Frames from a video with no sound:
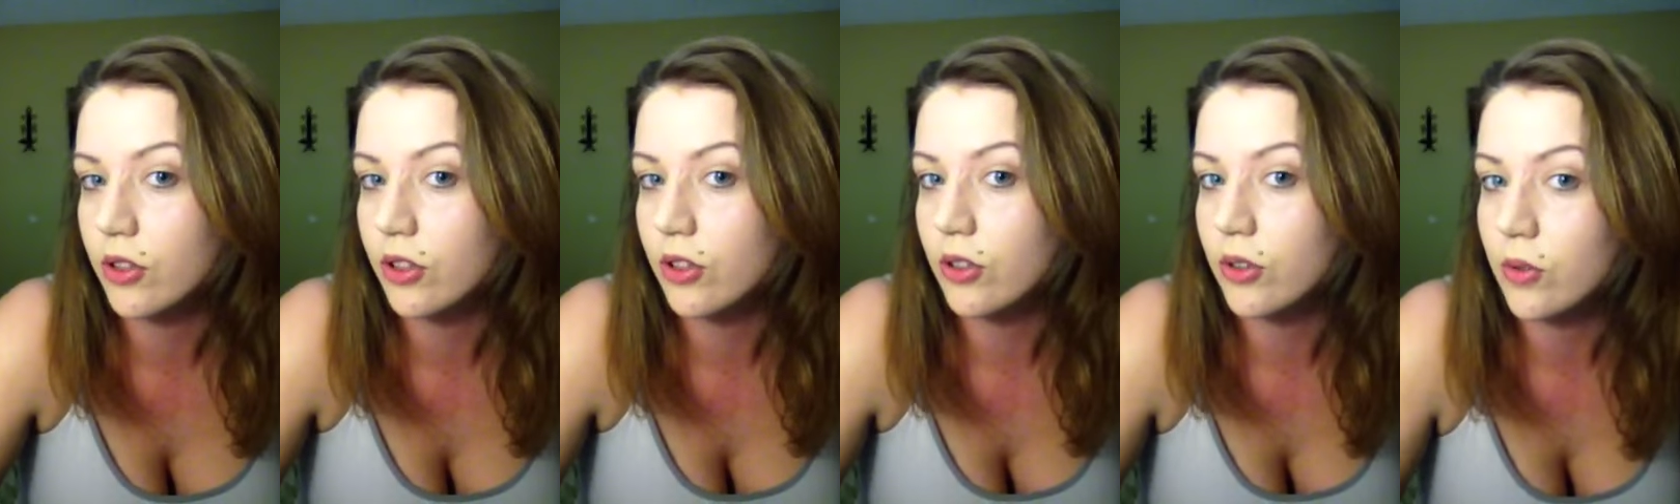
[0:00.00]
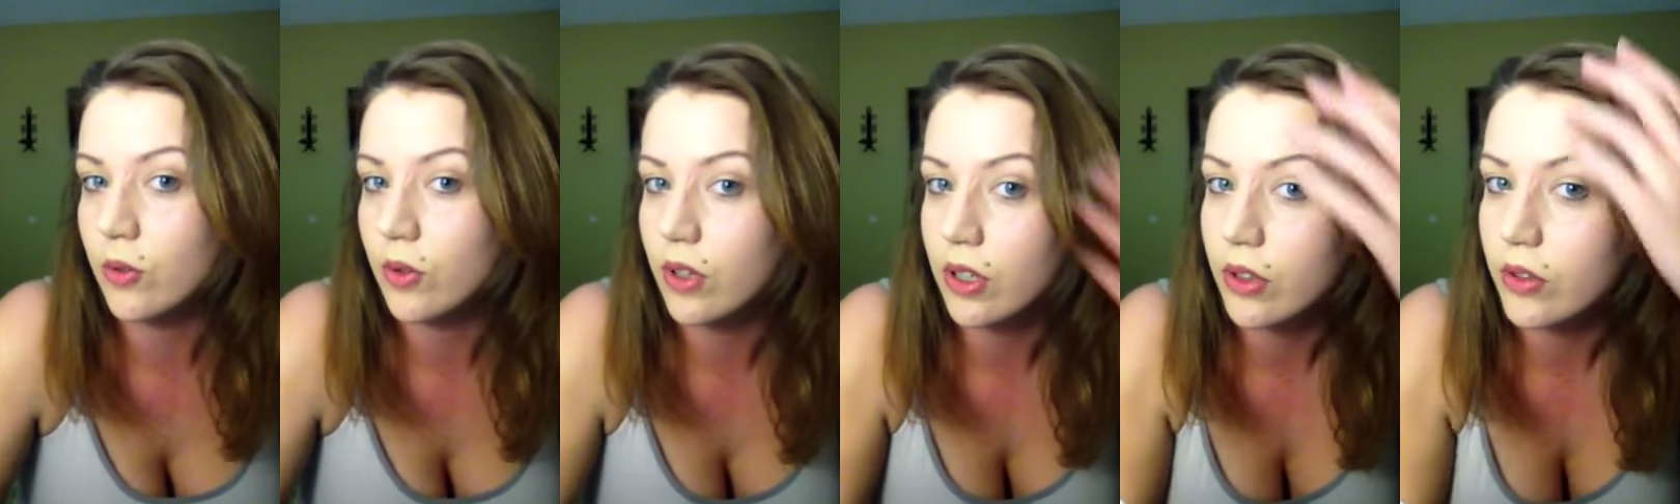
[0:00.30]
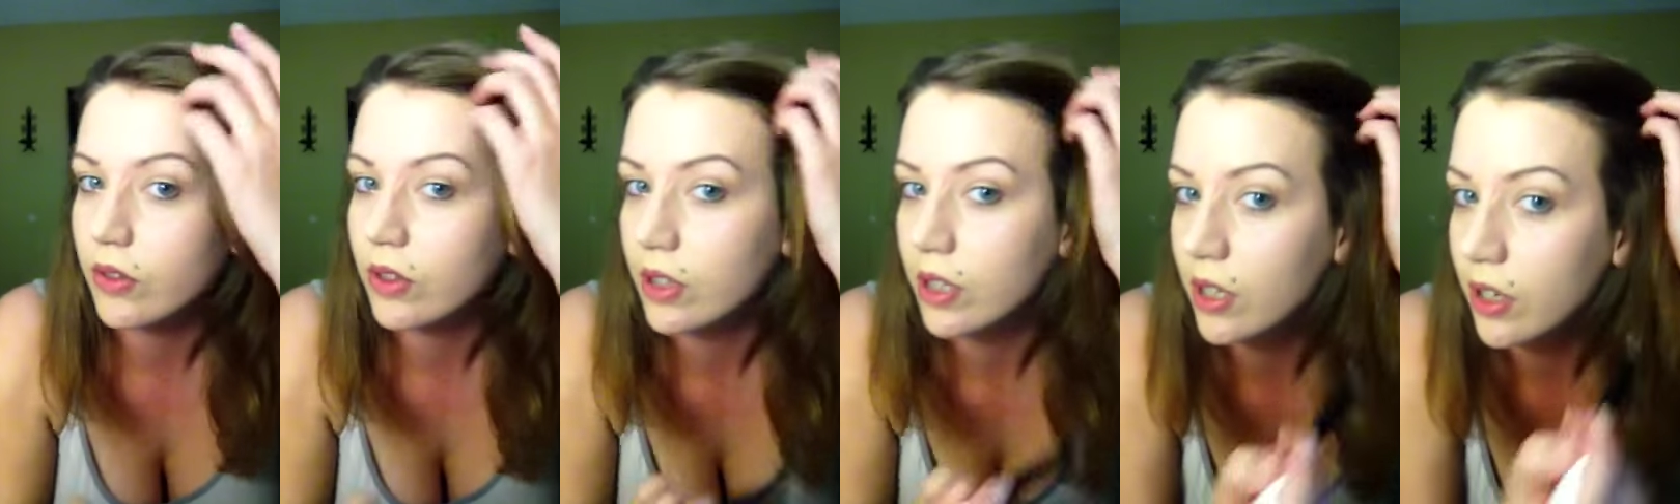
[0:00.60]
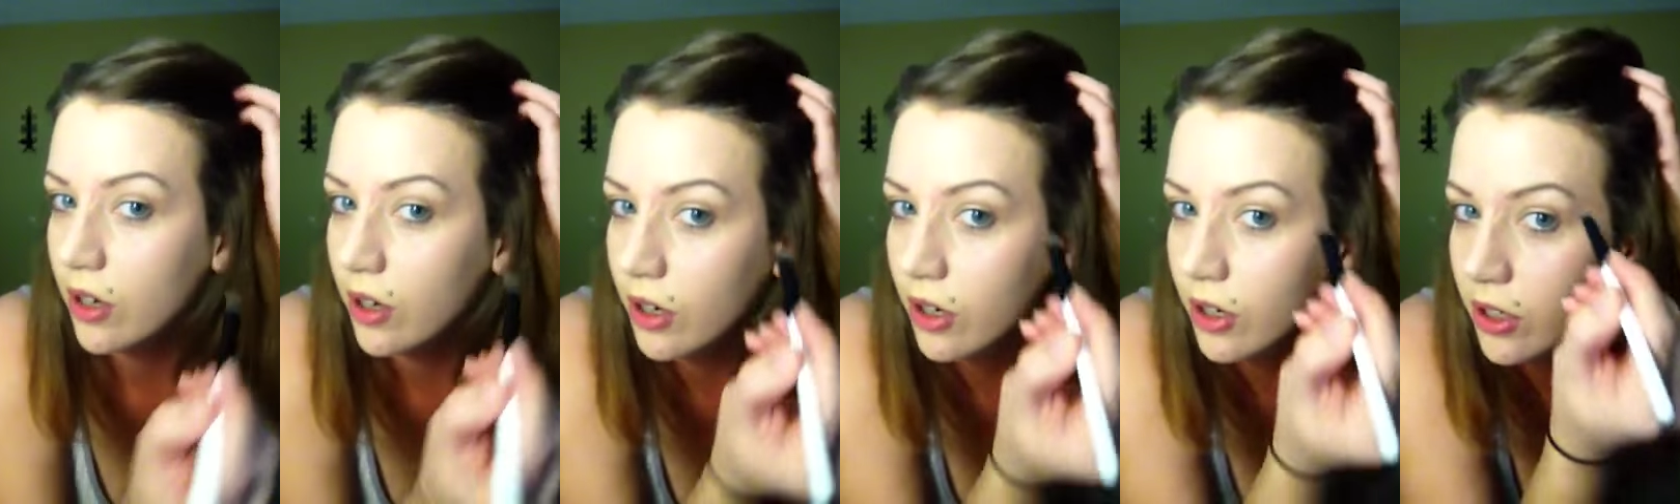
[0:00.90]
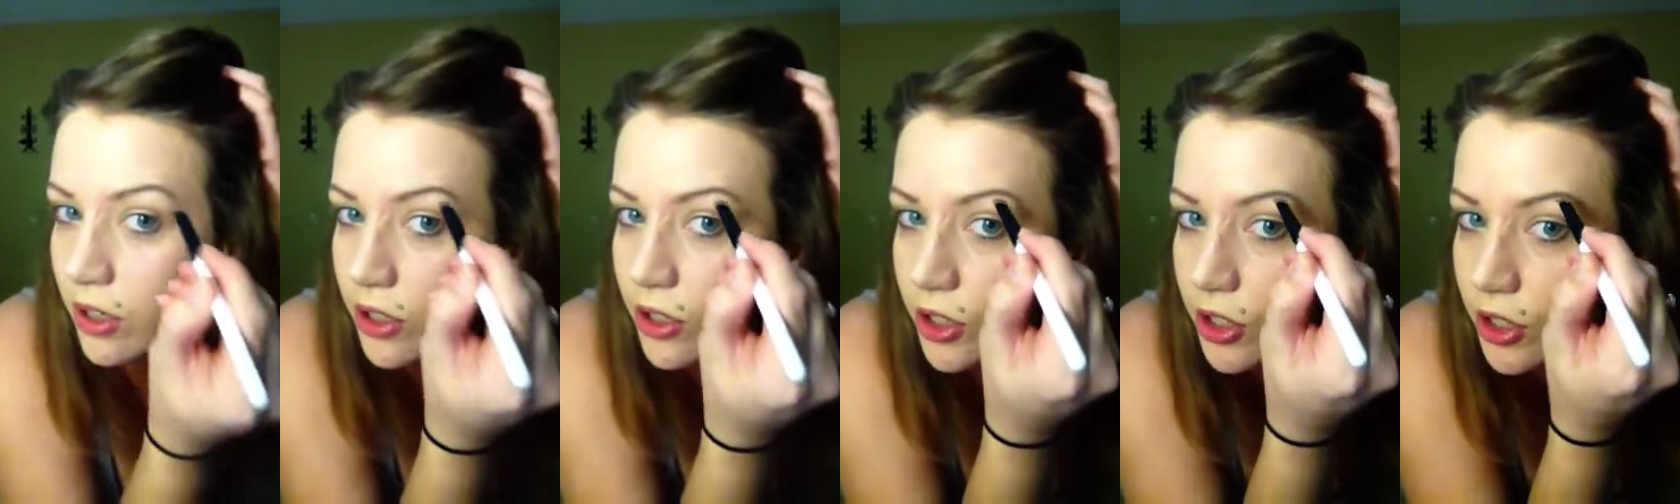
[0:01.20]
You don't want it really
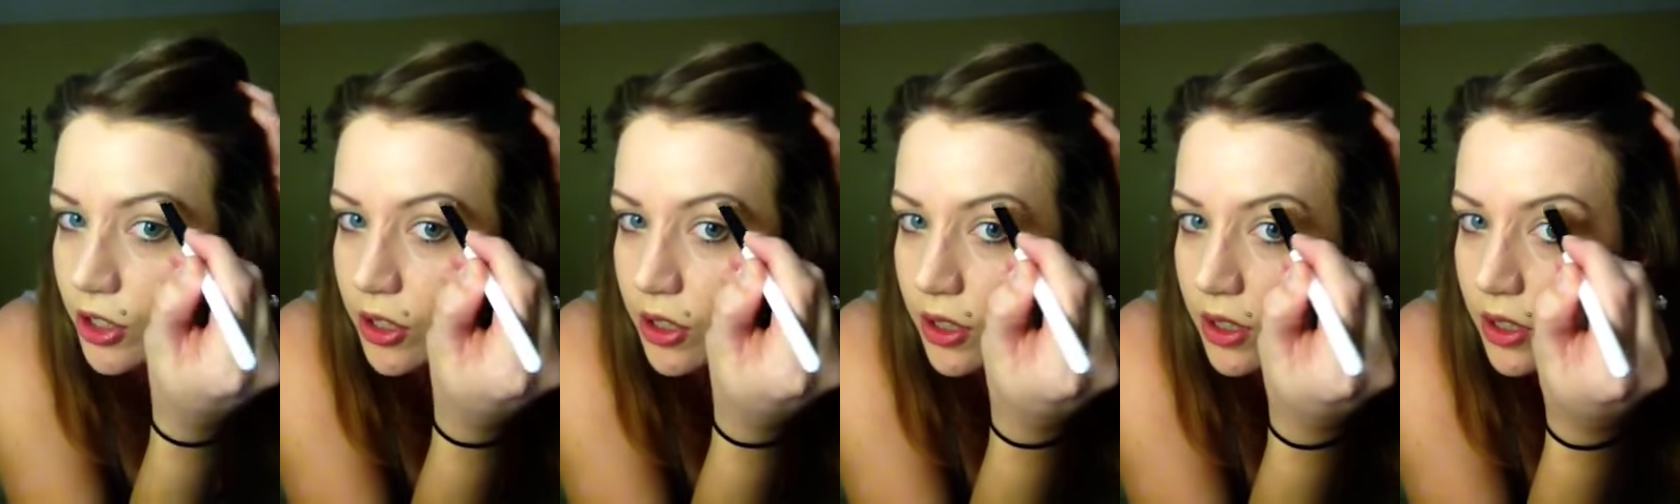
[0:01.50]
harsh